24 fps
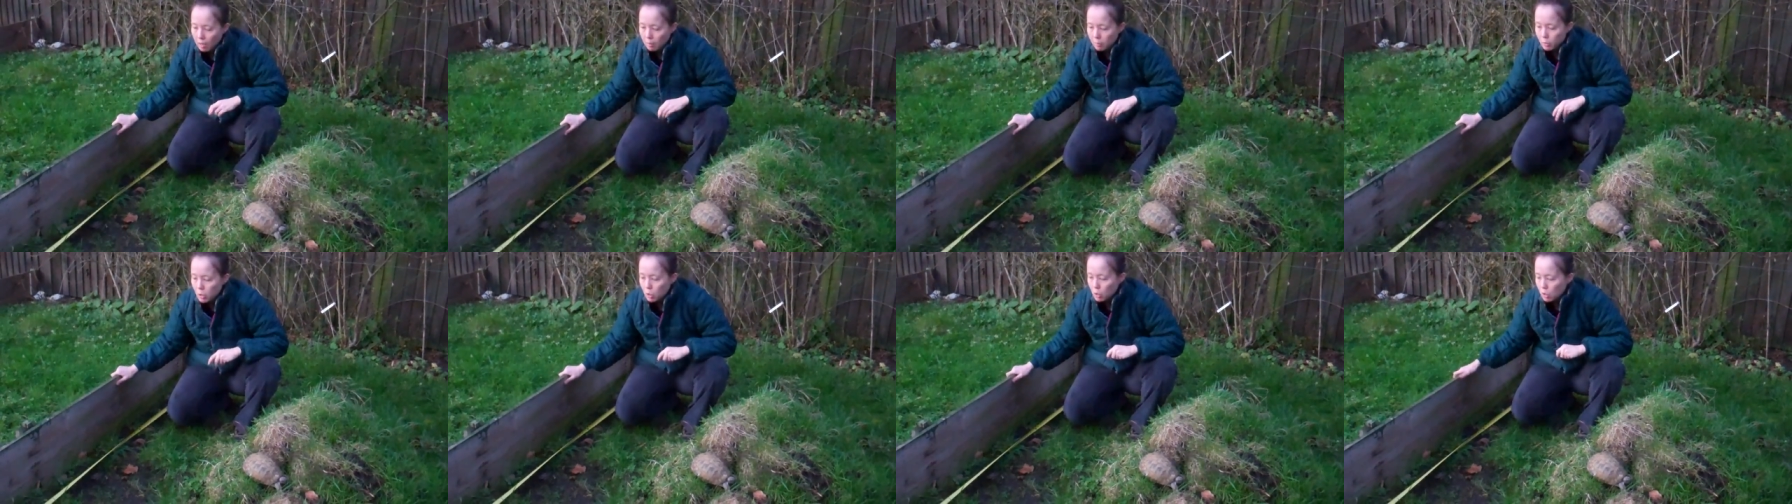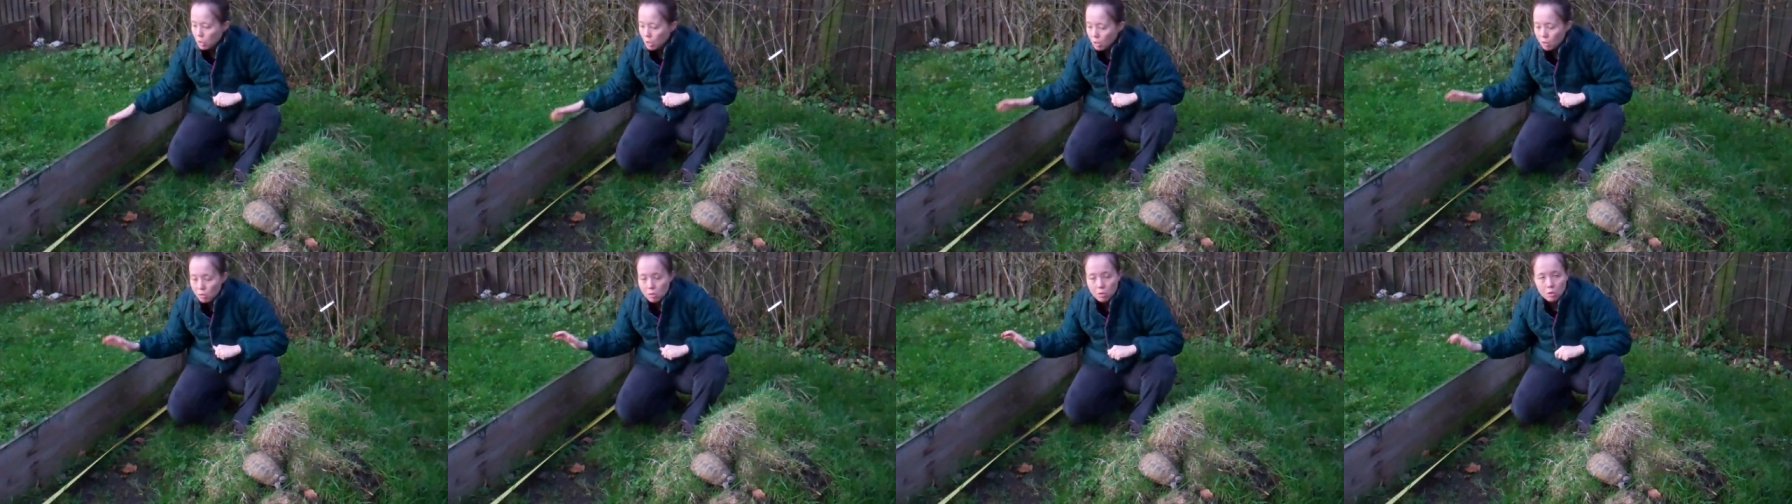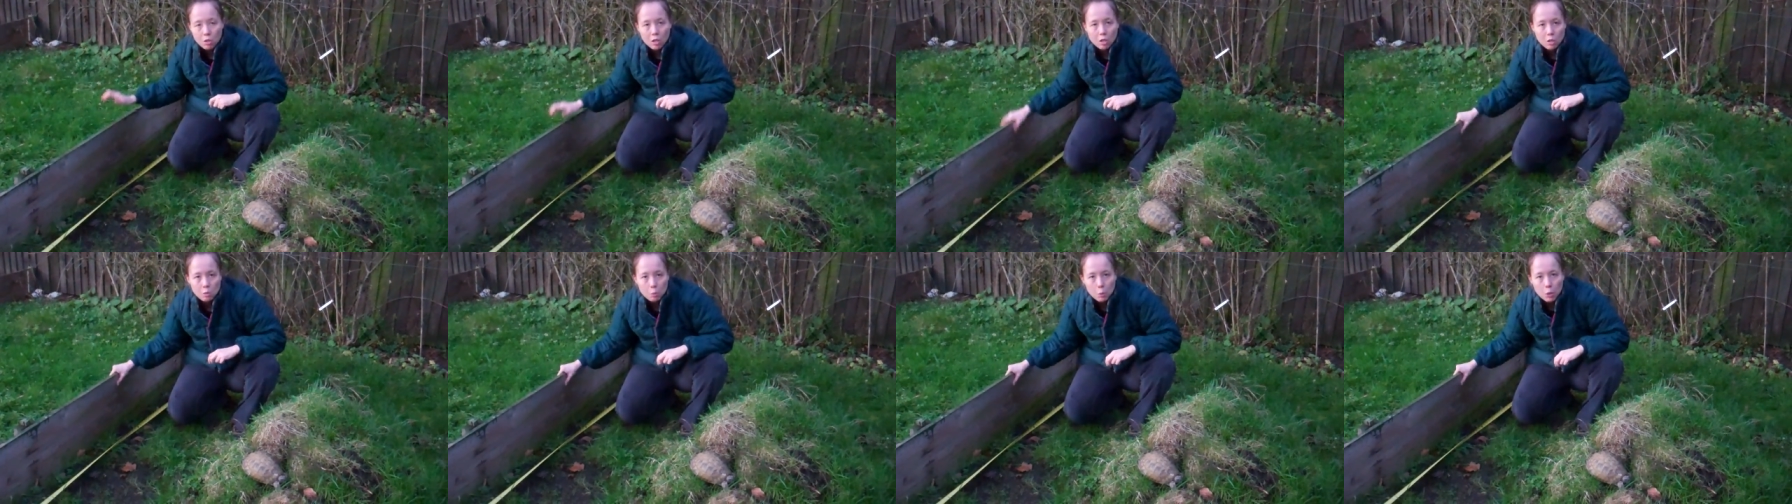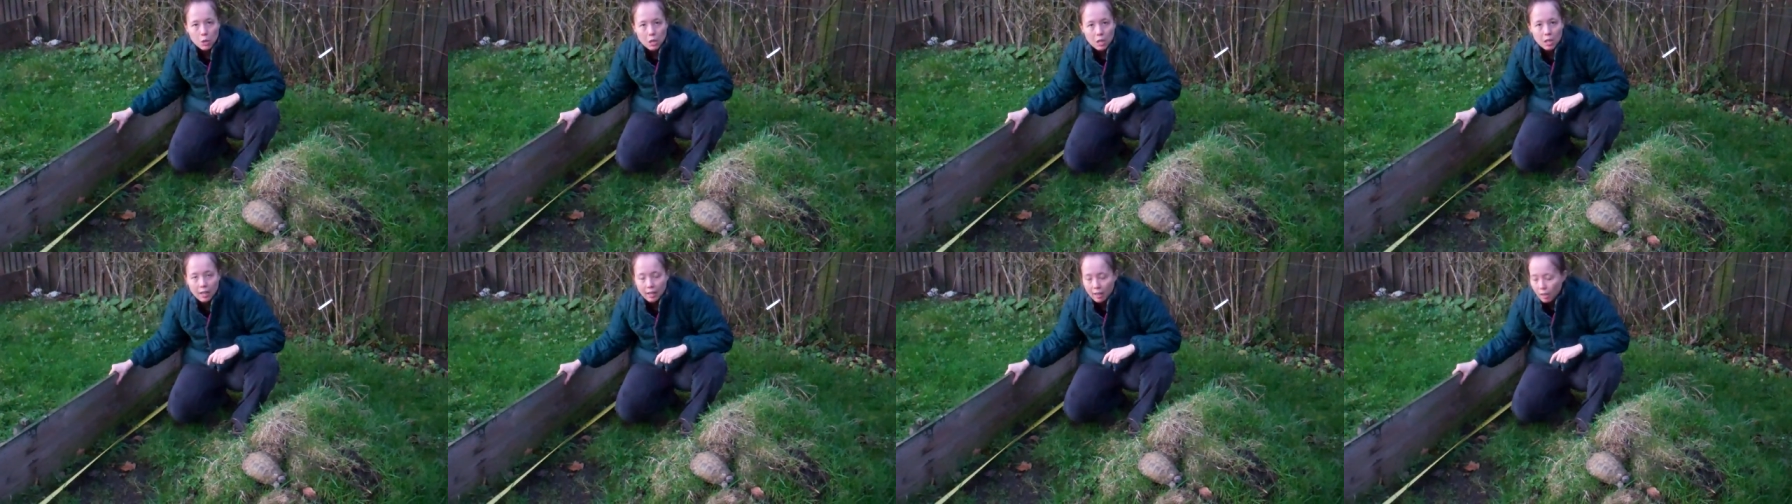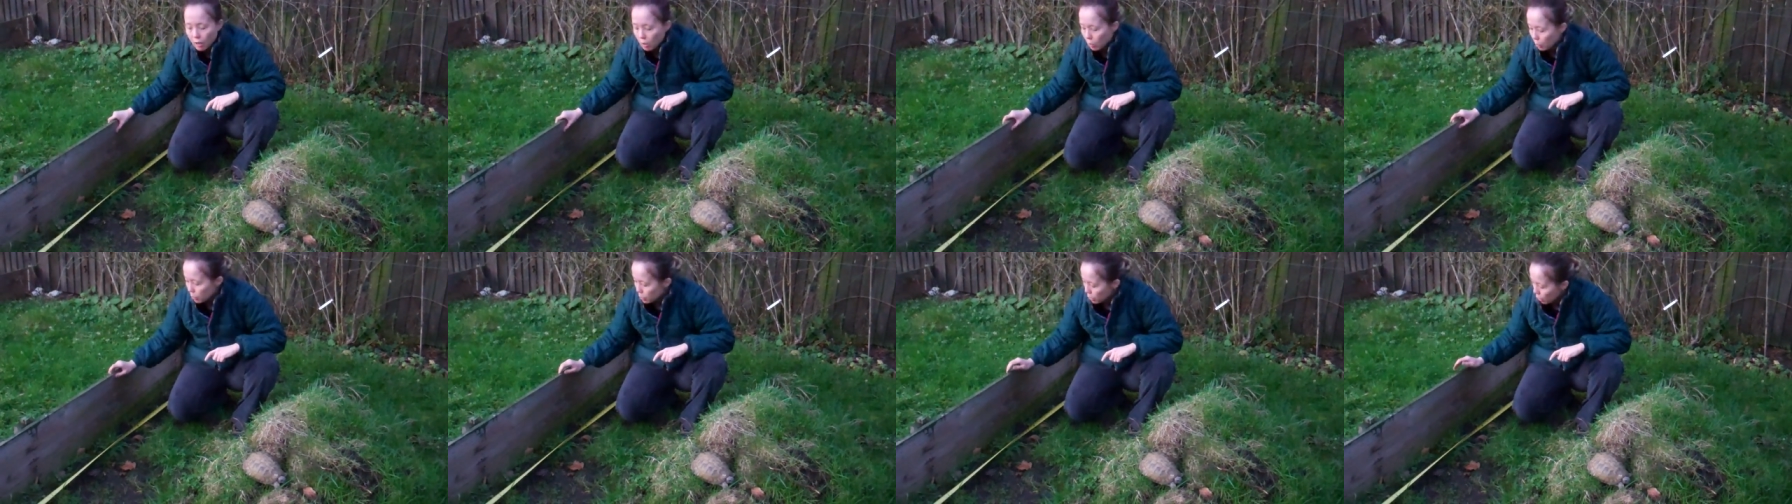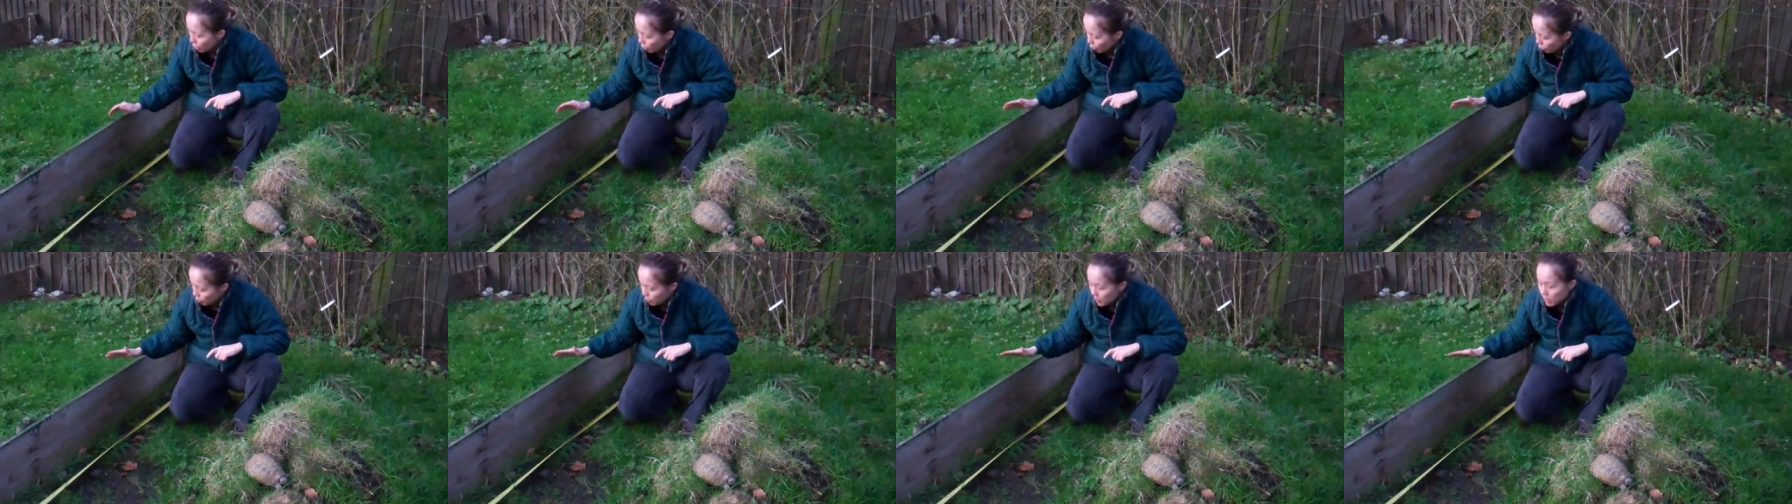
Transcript: Just use what you can get hold of.